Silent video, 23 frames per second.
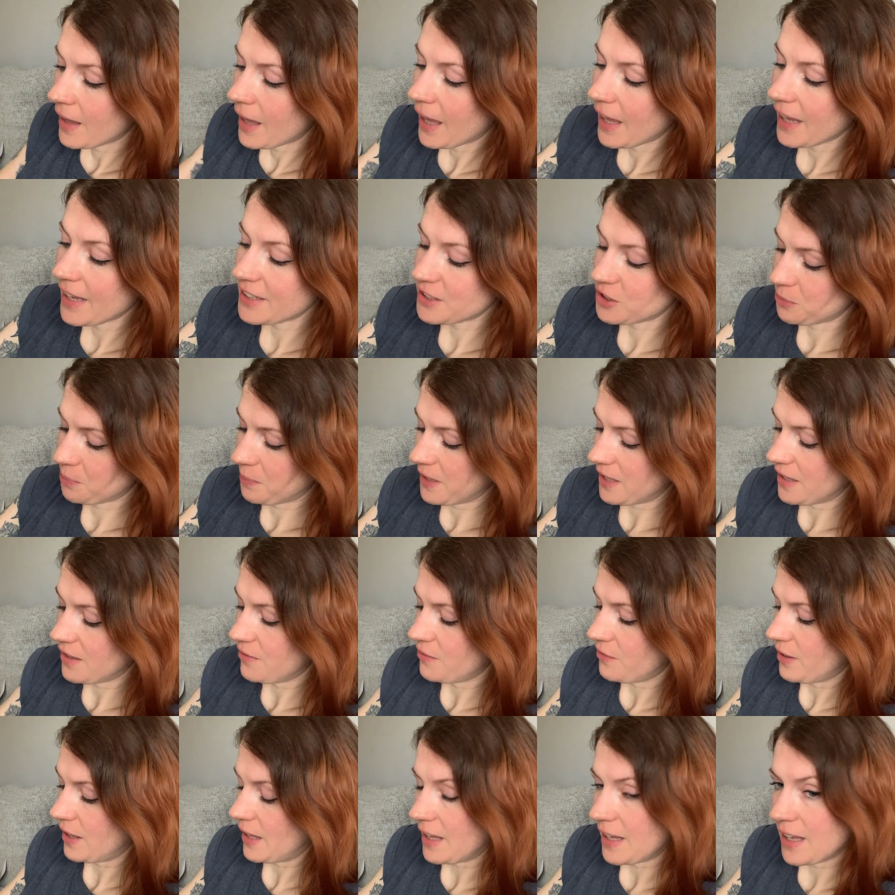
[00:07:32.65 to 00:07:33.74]
H P
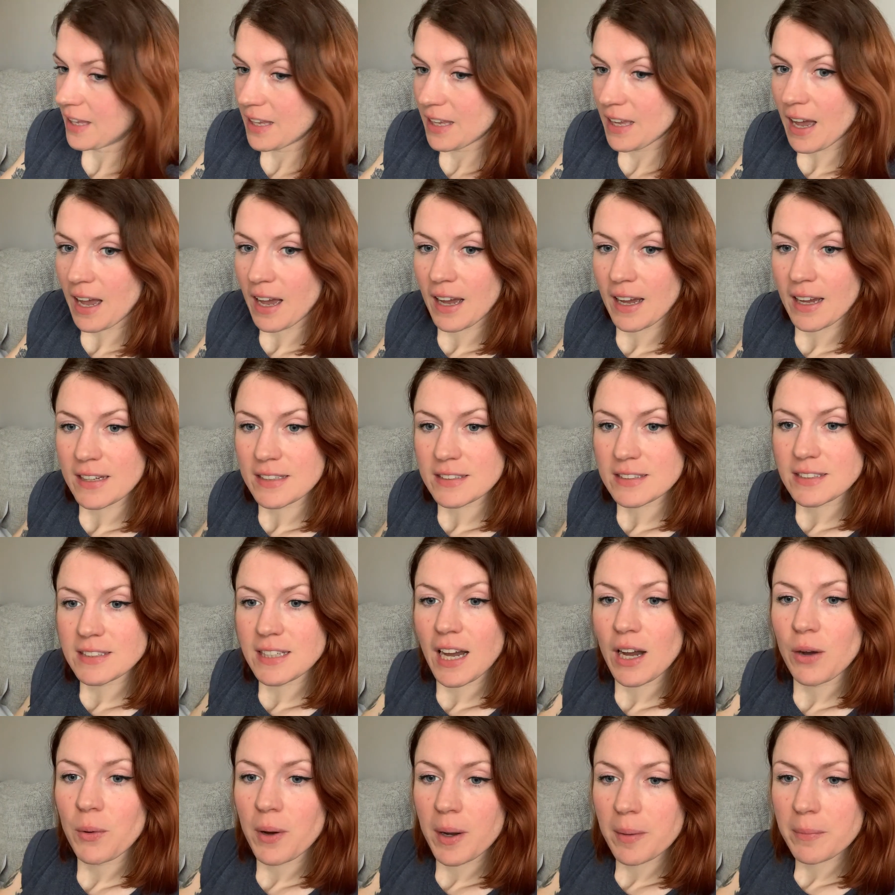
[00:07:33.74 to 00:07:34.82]
V, and
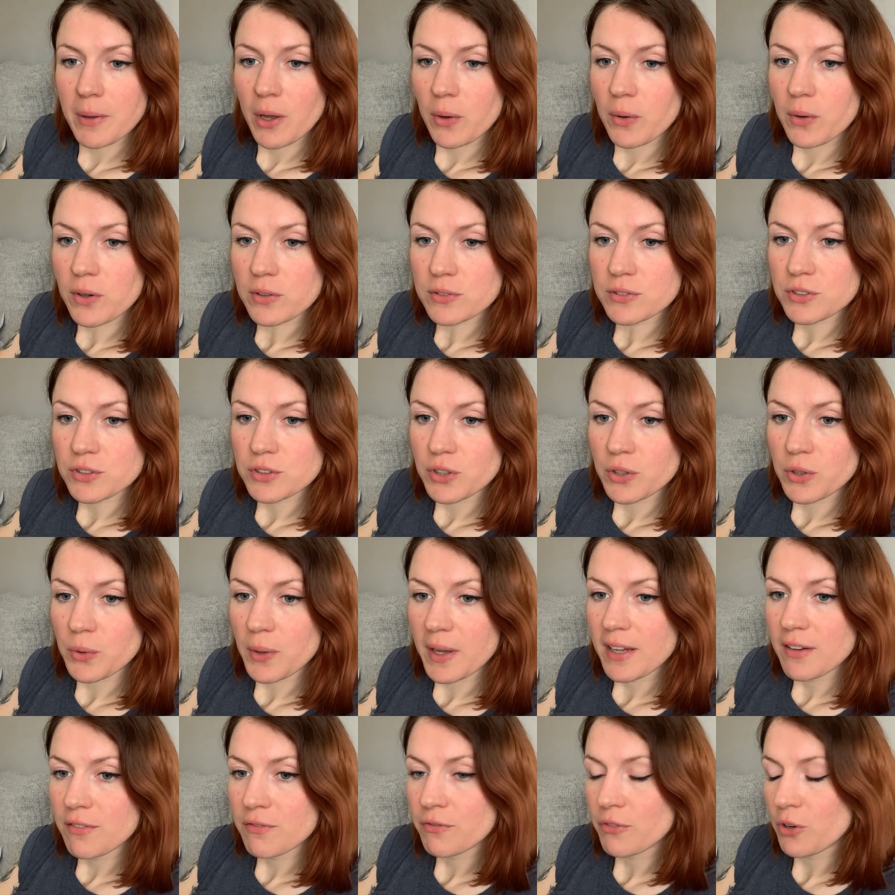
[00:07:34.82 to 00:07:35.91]
now I'm going on to
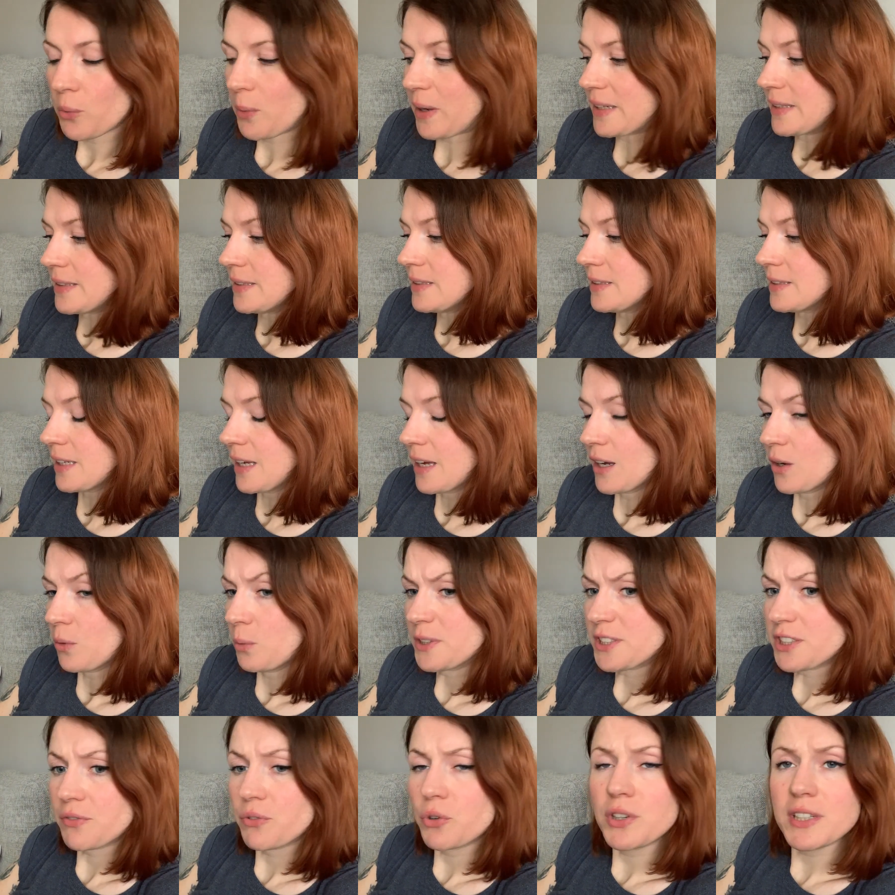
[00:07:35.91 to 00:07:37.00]
influenza,
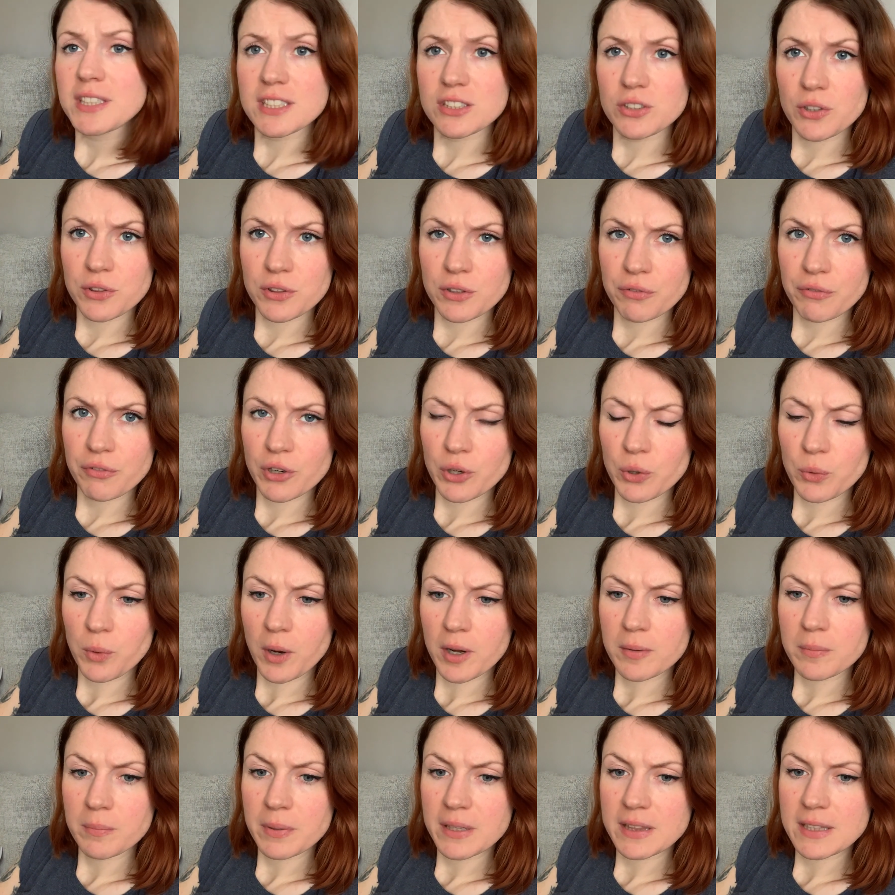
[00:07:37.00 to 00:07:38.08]
which I've already done the flu
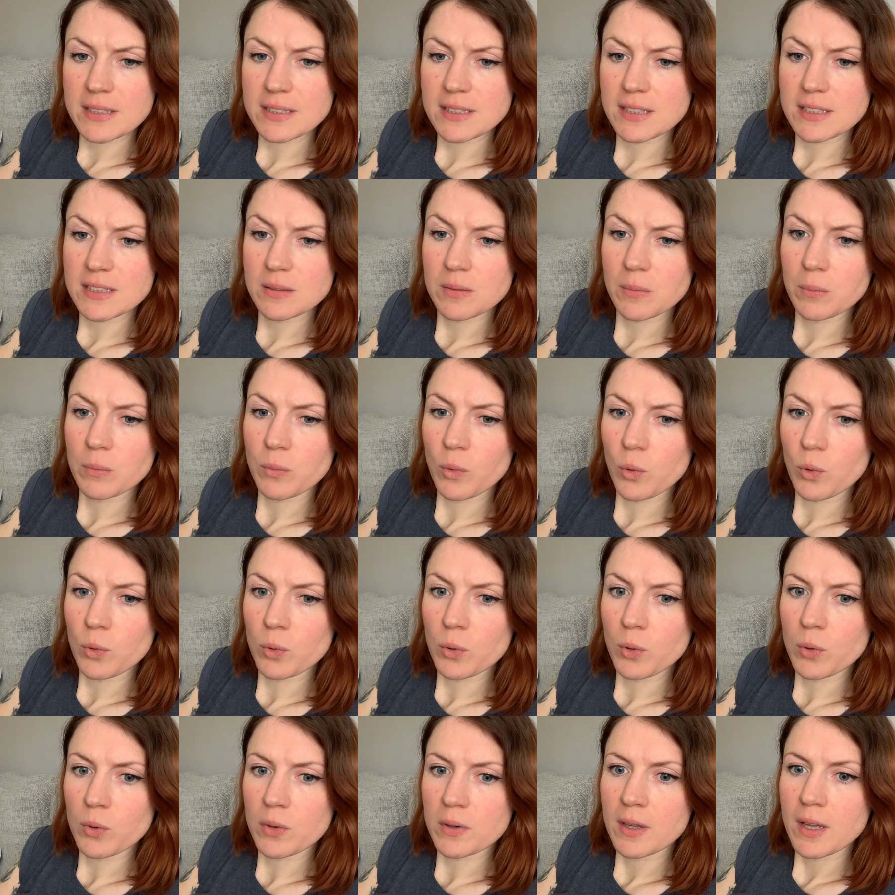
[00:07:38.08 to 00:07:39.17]
one, but this is
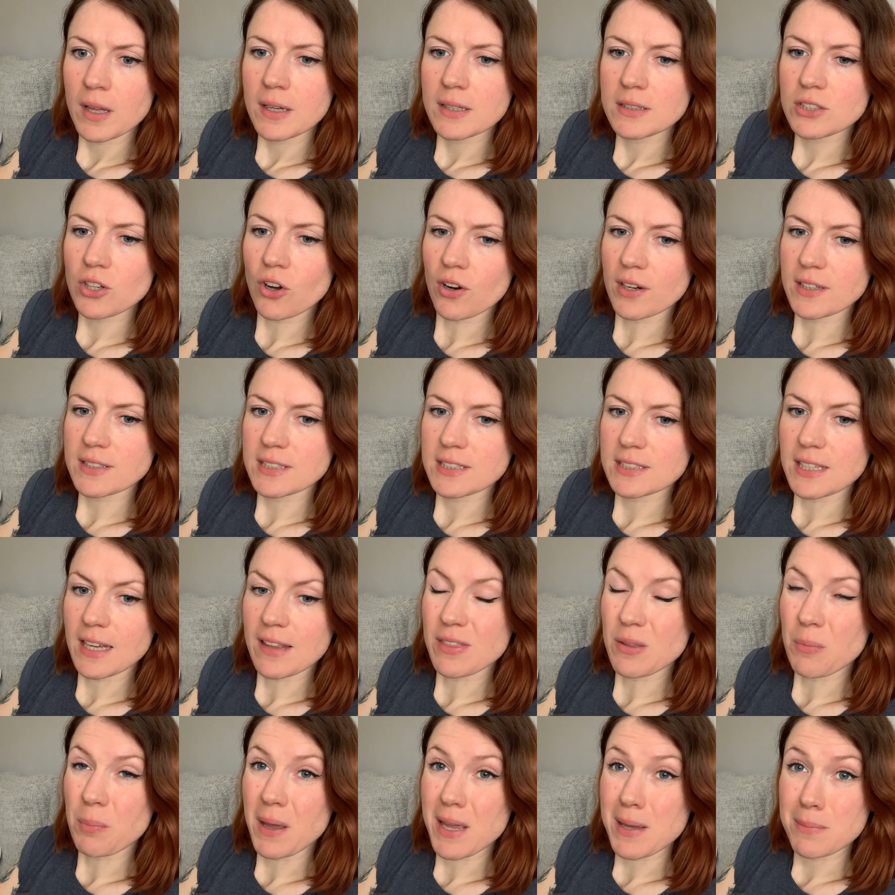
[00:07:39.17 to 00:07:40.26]
more targeted at
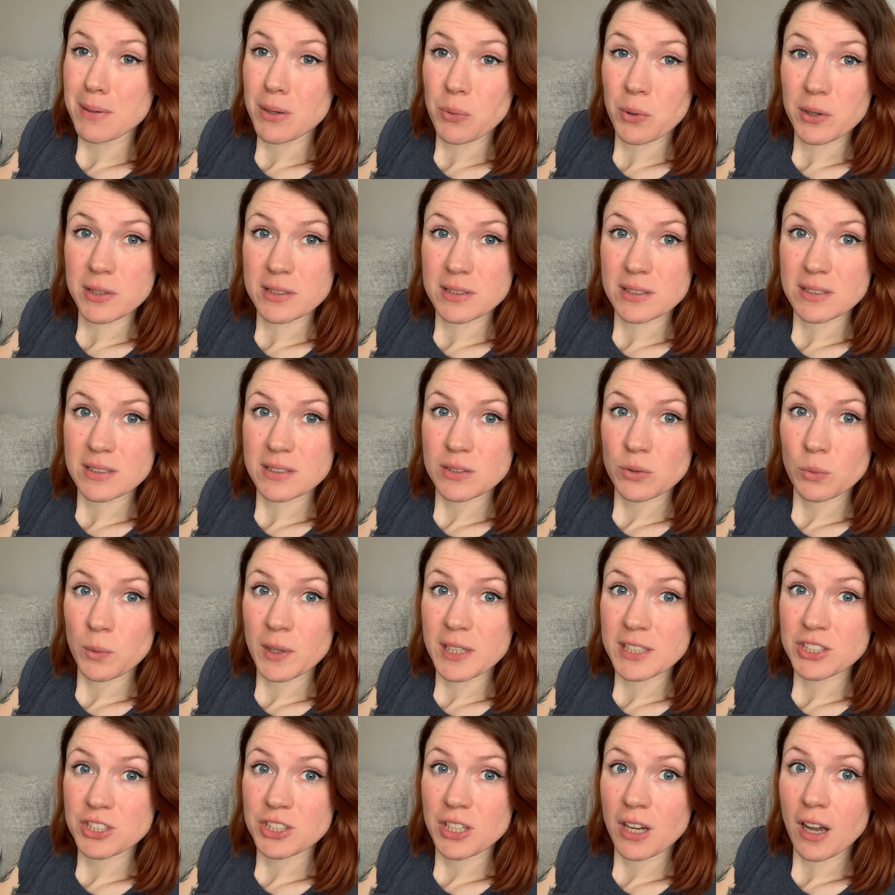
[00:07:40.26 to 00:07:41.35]
the baby ones,
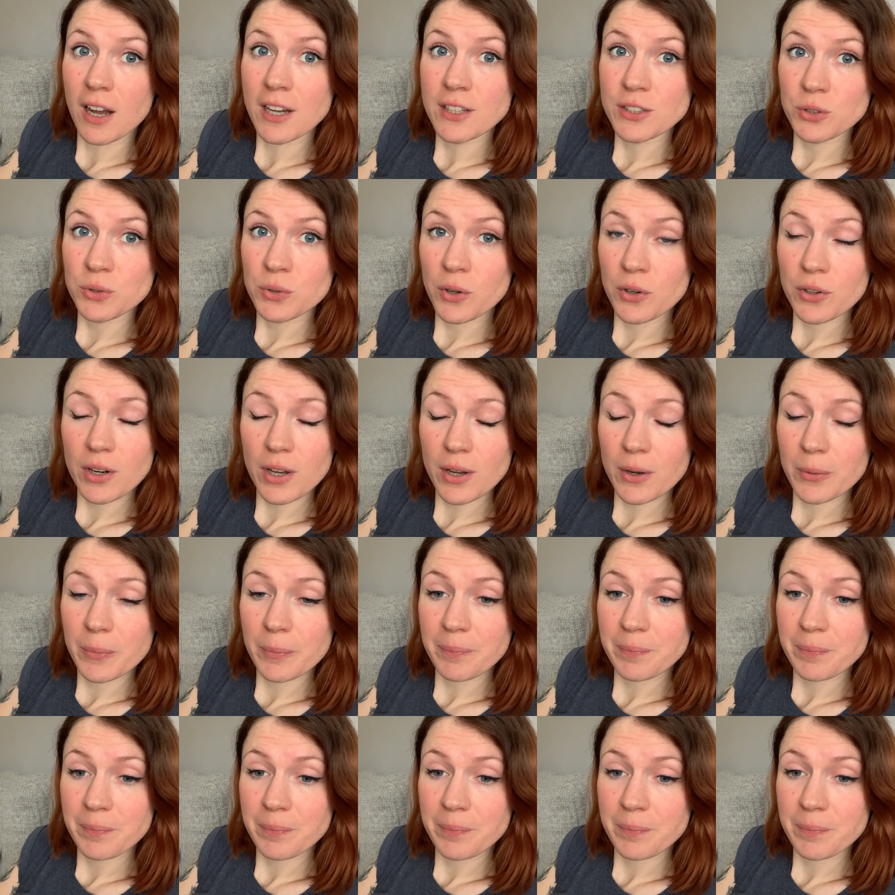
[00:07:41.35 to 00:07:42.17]
which I do not know.